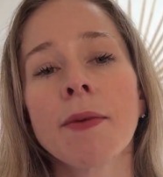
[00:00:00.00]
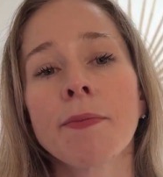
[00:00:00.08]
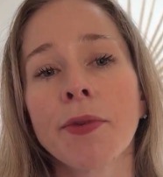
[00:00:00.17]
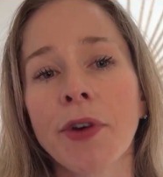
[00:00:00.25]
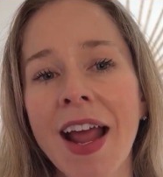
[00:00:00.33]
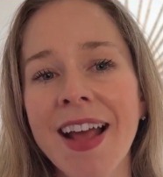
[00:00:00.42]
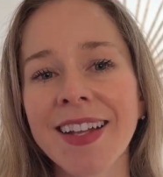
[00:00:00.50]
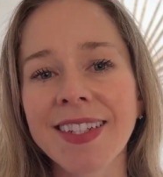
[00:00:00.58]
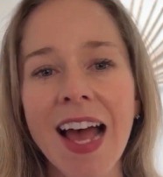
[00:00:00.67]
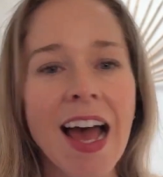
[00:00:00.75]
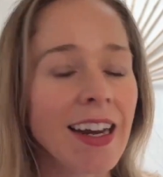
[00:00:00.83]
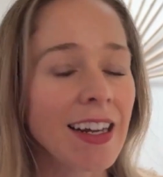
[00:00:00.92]
Brand
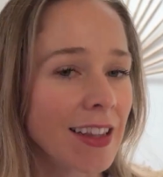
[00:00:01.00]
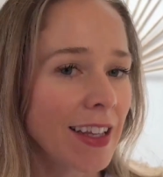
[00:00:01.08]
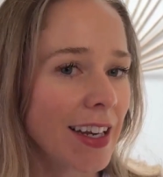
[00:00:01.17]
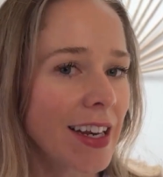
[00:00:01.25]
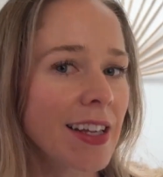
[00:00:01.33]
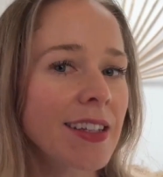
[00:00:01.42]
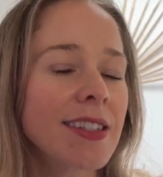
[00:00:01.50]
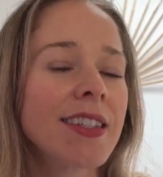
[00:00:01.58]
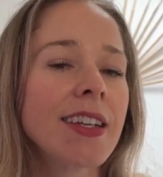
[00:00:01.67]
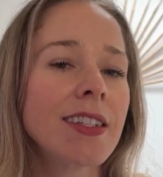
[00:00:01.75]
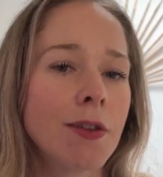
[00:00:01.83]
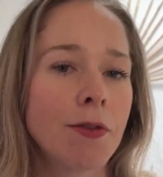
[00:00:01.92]
Analytics
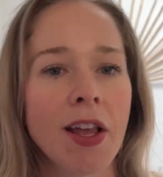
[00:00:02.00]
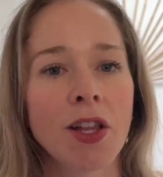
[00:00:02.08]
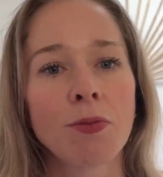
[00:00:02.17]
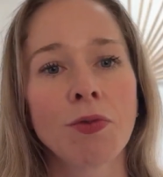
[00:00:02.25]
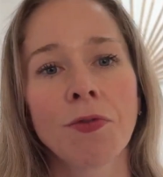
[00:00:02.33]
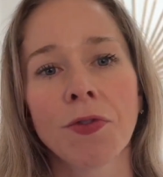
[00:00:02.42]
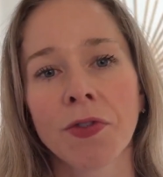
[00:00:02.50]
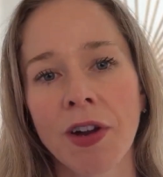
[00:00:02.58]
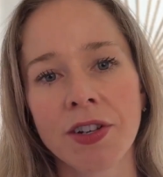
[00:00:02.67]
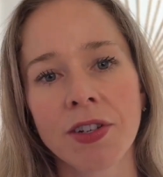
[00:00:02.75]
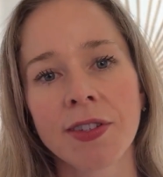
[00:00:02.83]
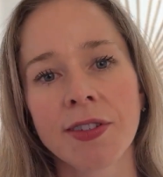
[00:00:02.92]
is available for
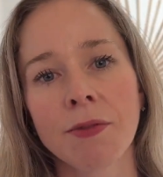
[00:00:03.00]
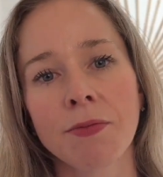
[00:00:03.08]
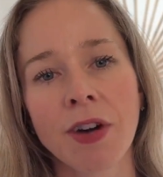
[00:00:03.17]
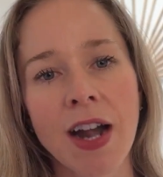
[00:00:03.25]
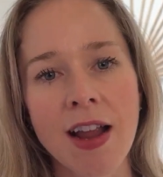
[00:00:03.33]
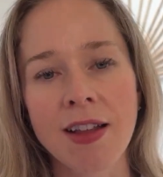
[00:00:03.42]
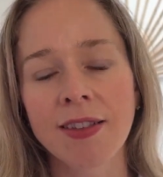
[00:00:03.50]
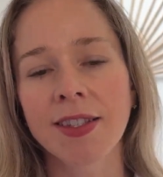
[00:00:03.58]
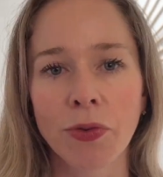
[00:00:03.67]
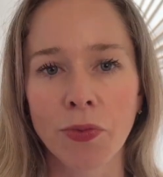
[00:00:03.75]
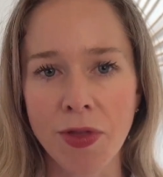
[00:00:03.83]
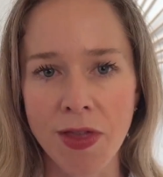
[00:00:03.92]
registered brands
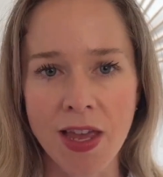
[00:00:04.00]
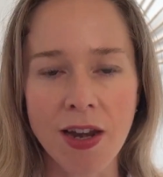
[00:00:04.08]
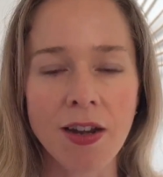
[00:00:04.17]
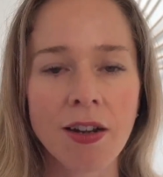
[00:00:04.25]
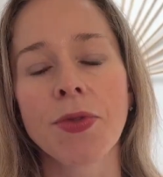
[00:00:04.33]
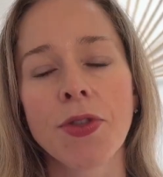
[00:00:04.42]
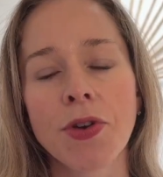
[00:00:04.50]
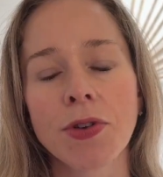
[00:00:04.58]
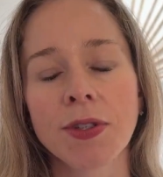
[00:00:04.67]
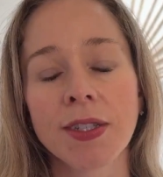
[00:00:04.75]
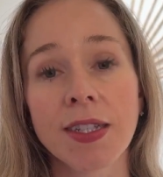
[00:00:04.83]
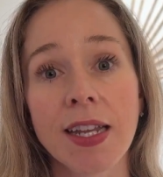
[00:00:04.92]
within
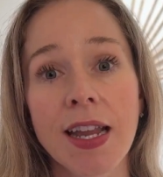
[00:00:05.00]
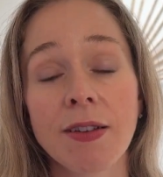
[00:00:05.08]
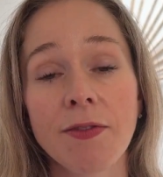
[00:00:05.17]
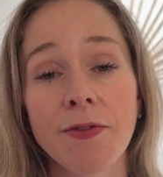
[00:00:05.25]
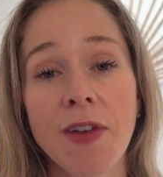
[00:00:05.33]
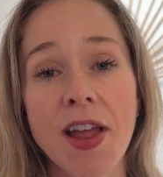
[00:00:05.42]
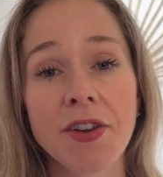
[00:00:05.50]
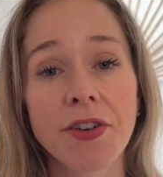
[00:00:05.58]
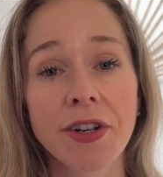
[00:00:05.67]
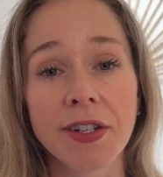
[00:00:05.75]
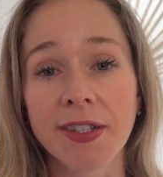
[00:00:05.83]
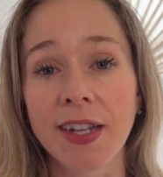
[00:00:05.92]
those vendor
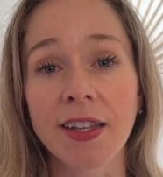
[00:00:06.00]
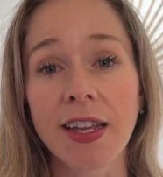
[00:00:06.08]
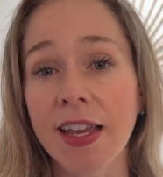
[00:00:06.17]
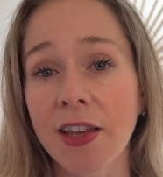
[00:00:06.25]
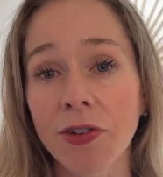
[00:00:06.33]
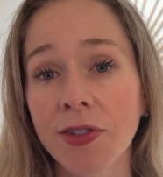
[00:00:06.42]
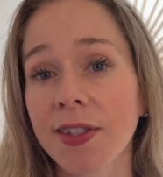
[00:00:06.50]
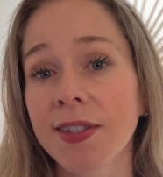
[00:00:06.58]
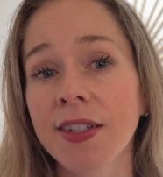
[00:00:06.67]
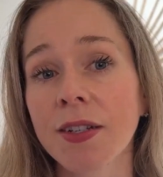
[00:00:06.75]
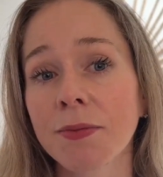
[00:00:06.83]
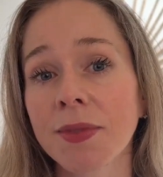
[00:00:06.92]
and seller
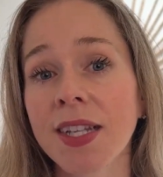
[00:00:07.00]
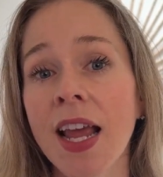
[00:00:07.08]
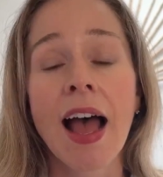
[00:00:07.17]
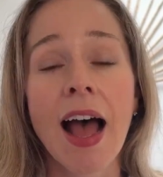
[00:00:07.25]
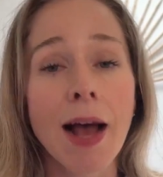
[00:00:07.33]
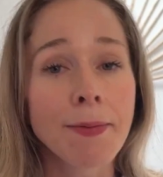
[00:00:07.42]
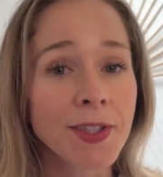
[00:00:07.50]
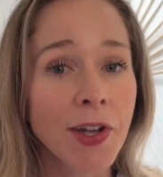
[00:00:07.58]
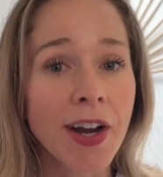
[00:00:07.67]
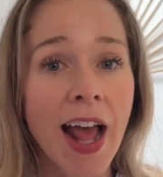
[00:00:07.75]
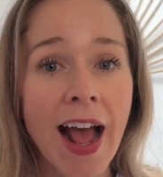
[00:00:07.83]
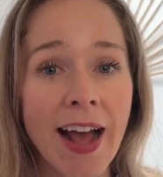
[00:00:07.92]
ecosystems.
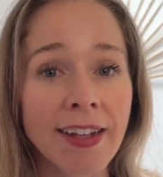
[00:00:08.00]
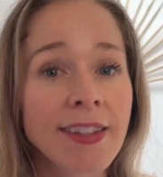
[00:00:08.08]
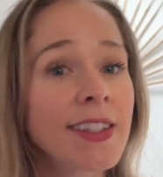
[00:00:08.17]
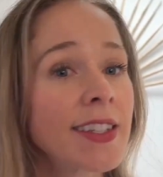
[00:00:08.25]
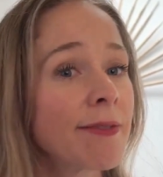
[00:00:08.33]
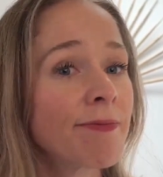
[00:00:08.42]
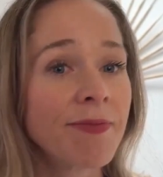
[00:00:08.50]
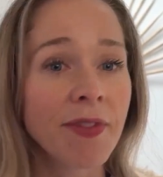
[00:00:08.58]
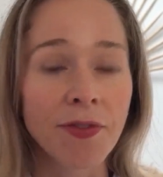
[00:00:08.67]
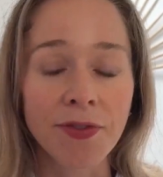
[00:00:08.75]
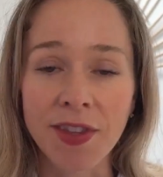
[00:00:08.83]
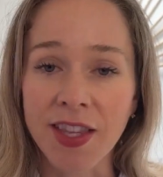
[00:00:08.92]
Amazon Ads
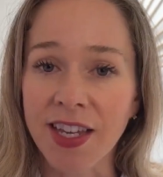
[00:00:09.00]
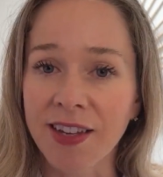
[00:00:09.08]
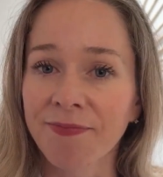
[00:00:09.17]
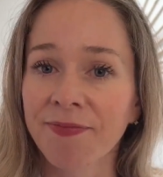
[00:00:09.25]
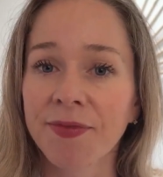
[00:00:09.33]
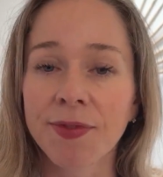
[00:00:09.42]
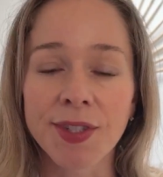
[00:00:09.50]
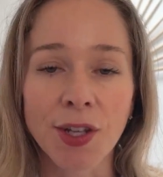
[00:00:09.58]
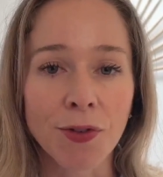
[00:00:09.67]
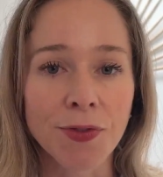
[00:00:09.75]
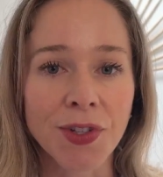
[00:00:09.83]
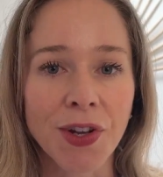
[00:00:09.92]
for the
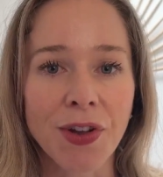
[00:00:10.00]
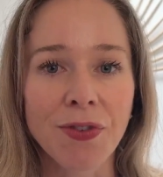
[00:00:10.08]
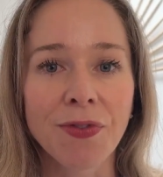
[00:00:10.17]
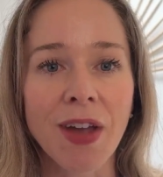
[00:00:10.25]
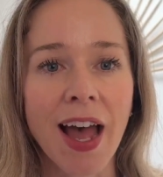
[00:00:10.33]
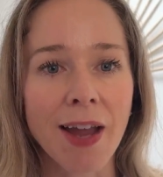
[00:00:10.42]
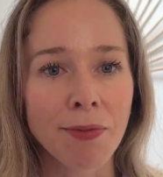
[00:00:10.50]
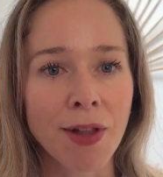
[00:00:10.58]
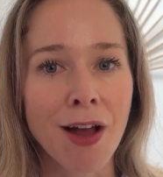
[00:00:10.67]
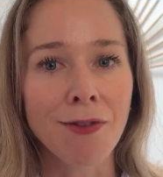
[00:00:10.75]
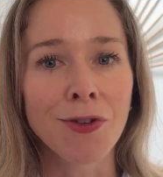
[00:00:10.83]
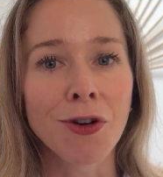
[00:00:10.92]
self-serve ad
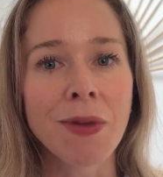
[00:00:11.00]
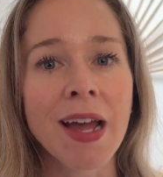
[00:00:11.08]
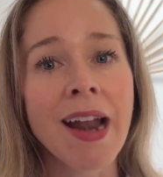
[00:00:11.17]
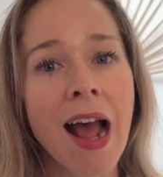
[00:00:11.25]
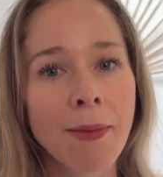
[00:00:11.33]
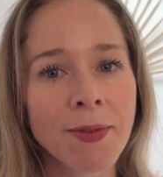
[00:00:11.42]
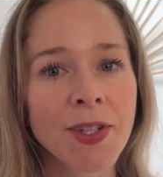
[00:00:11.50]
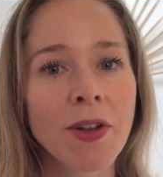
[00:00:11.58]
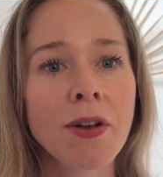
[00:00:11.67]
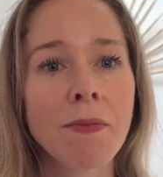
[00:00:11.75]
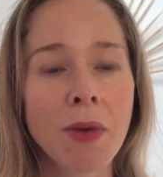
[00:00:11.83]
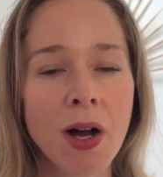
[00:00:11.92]
platform, and
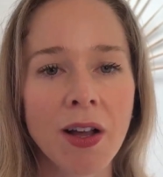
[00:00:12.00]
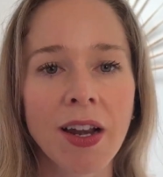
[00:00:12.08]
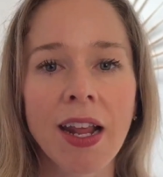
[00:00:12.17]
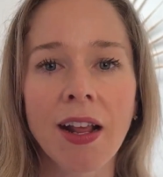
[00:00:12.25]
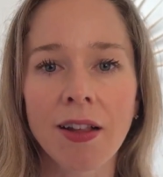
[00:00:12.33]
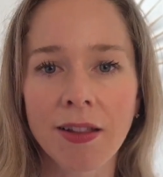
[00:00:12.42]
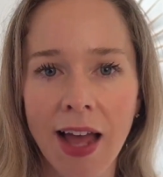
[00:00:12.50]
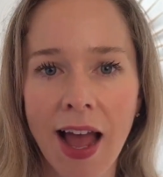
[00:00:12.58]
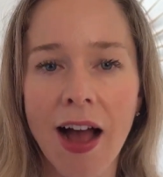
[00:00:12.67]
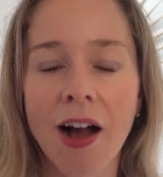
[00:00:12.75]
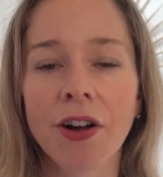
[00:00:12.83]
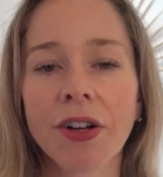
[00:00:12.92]
Amazon Marketing
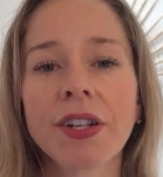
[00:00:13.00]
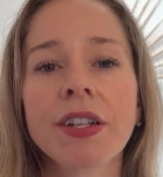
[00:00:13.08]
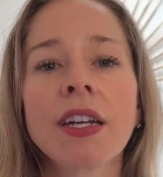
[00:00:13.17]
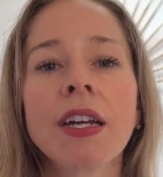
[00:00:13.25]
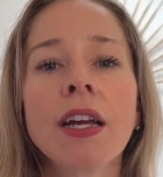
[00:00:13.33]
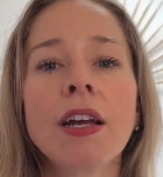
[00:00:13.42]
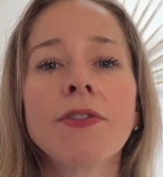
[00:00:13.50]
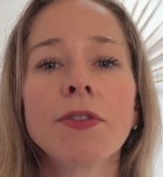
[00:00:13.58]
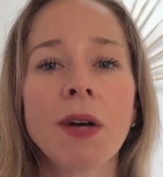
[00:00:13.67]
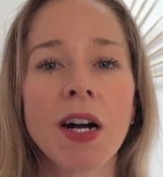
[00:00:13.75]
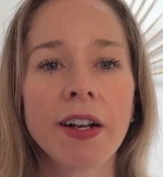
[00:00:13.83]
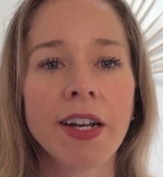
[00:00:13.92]
Cloud for
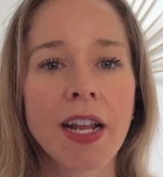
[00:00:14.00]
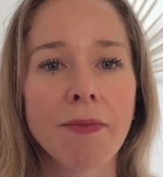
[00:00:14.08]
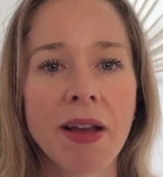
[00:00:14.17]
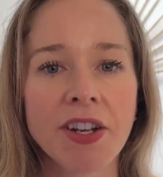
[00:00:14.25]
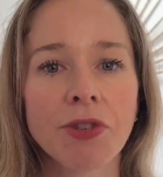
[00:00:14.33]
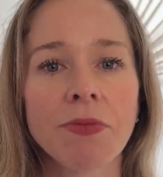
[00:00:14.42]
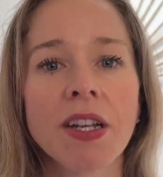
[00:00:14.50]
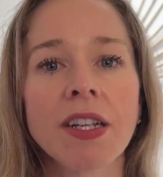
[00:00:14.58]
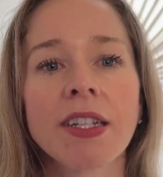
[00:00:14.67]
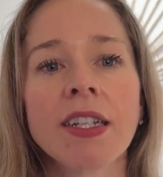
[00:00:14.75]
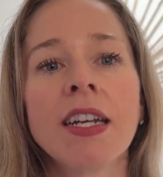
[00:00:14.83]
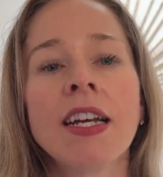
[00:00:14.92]
marketing
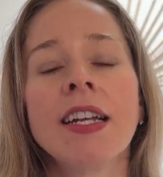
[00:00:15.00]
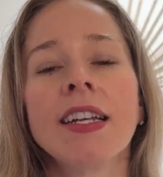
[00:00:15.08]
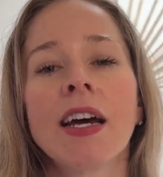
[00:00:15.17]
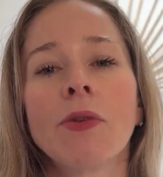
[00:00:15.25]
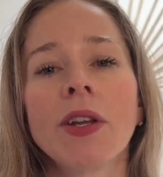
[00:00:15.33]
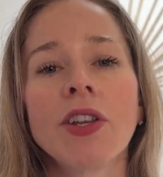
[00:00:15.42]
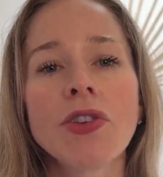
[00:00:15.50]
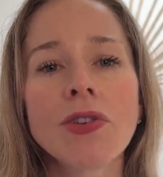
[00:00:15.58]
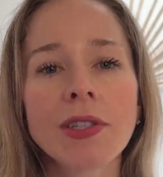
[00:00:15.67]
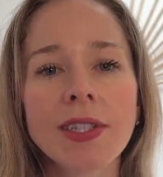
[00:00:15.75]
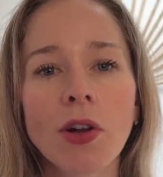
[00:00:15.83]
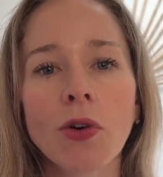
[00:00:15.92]
measurement. Now, when
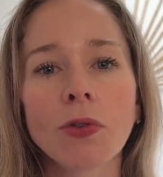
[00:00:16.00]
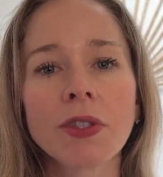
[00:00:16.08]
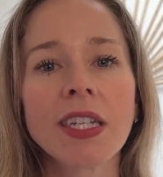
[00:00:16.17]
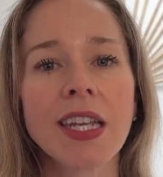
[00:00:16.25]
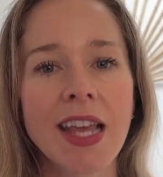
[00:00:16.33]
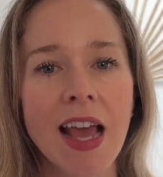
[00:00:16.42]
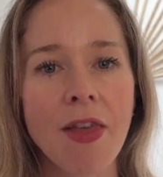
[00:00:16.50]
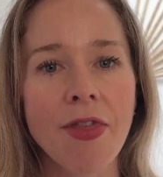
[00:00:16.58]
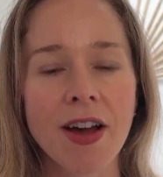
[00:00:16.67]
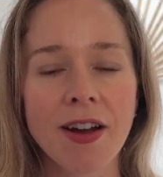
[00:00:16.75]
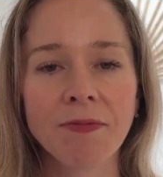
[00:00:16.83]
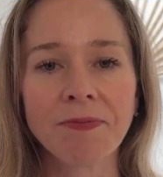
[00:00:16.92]
used all together,